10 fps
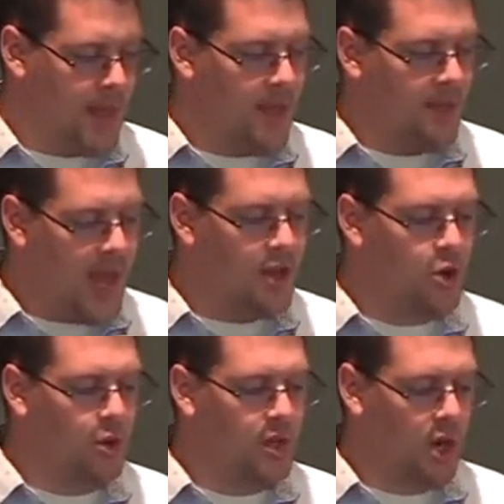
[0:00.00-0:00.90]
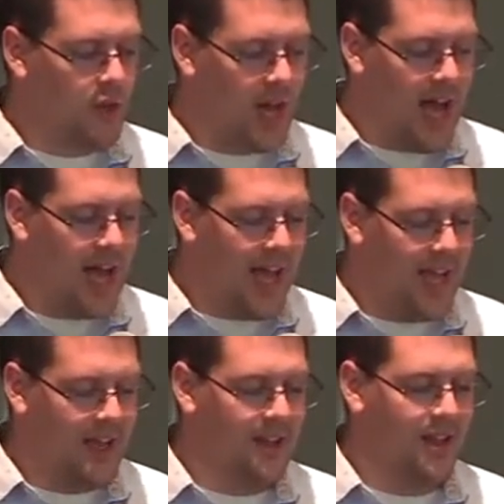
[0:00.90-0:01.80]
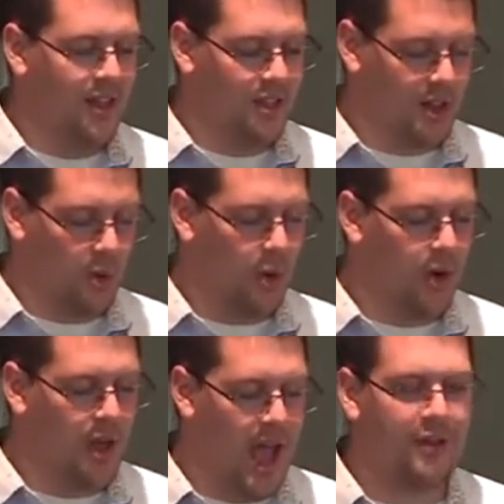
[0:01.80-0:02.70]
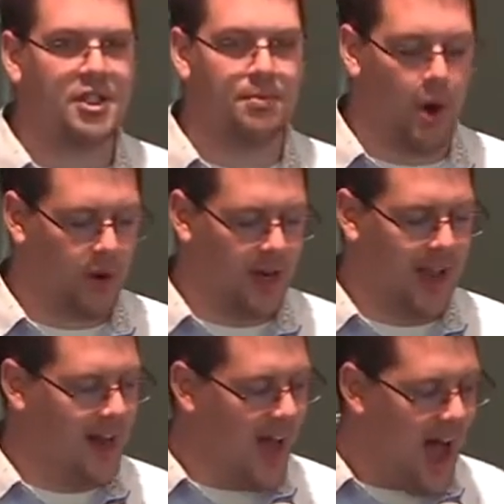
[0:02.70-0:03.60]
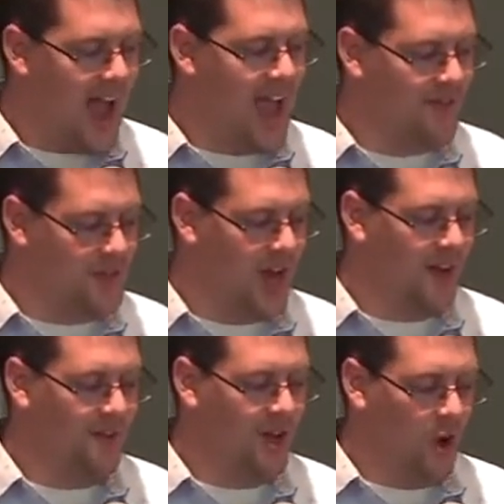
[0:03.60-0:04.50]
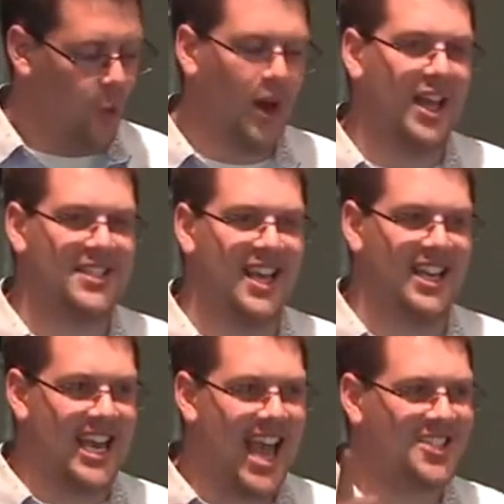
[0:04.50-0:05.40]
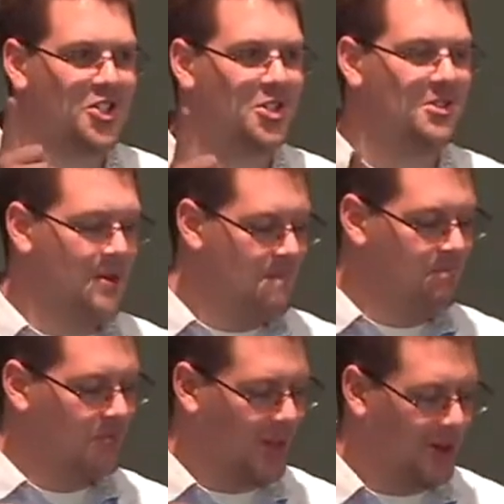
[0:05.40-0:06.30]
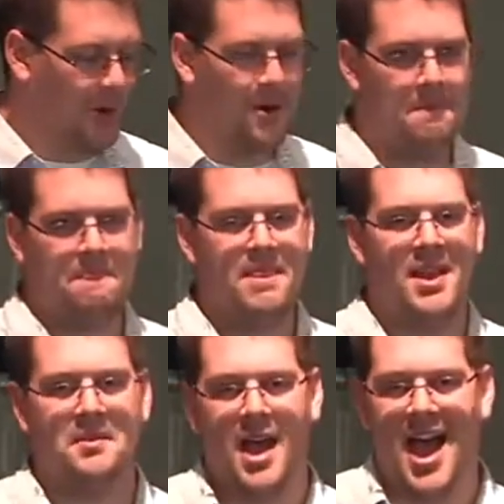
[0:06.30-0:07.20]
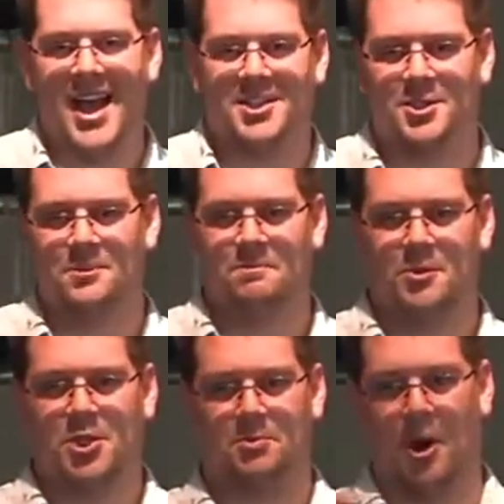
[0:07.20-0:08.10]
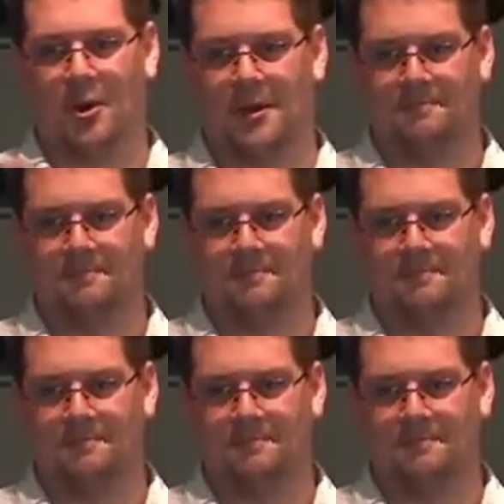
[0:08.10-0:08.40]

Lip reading: Then you will know that I, the Lord, have spoken, and I have done what I said." Yes, the Lord has spoken.